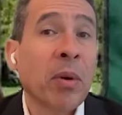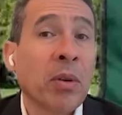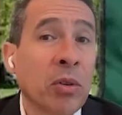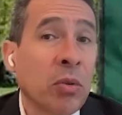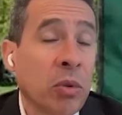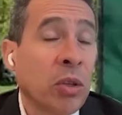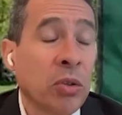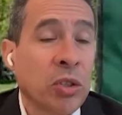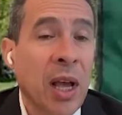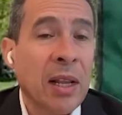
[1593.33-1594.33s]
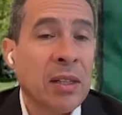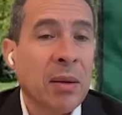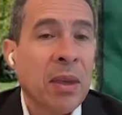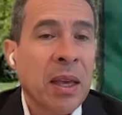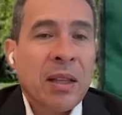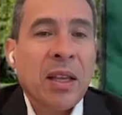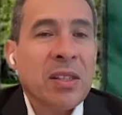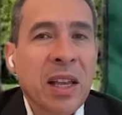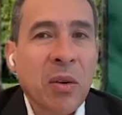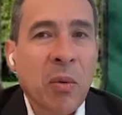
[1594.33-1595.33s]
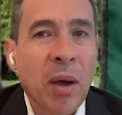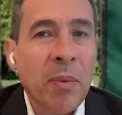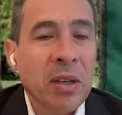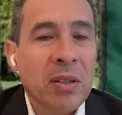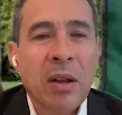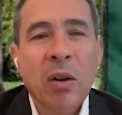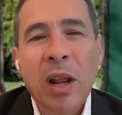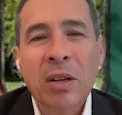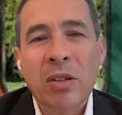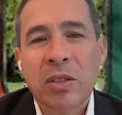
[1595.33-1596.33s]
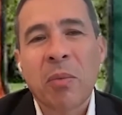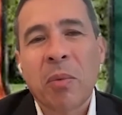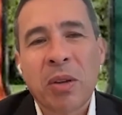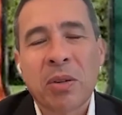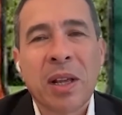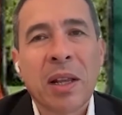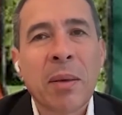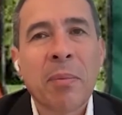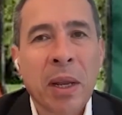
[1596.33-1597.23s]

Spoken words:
When you challenge them, they stay quiet because they don't understand what you're telling them.